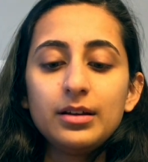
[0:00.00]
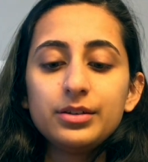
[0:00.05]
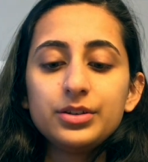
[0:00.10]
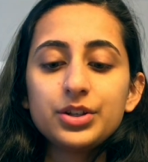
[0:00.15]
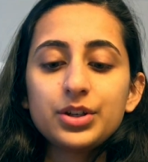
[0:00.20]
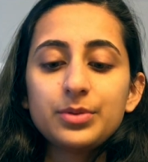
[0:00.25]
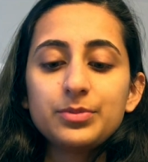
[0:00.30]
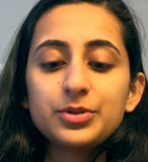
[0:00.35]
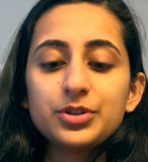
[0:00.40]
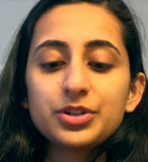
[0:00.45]

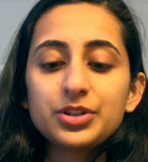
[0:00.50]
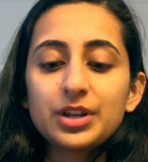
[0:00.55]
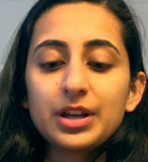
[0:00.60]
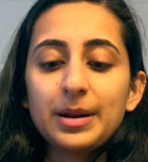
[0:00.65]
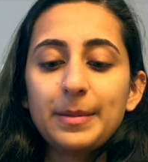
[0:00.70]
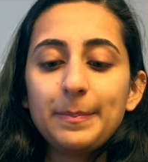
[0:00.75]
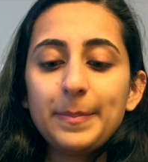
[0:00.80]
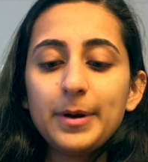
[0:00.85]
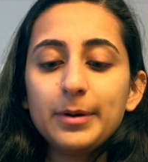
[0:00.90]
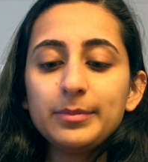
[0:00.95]
So I'm just
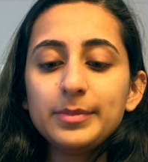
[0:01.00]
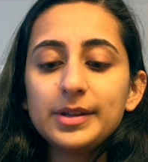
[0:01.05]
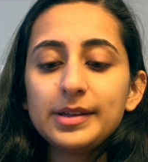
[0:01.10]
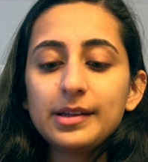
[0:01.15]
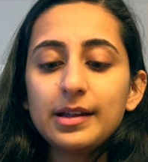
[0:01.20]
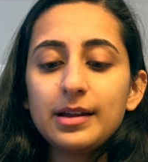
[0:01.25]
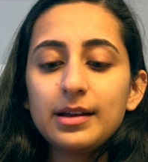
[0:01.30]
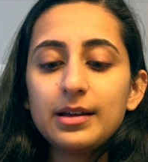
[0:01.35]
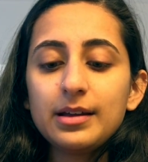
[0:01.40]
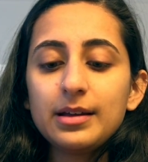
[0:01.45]
going to pump
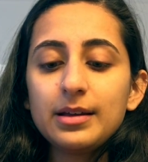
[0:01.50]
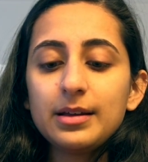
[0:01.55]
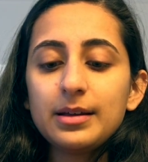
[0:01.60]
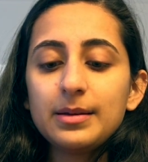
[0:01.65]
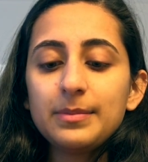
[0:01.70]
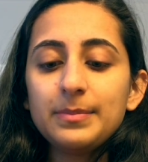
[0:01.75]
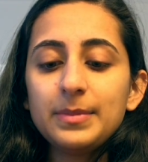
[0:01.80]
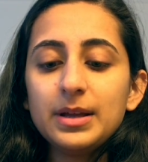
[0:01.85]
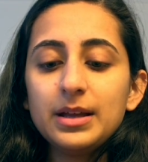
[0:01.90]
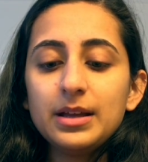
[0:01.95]

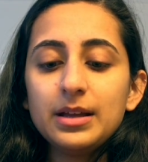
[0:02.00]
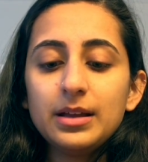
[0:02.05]
some.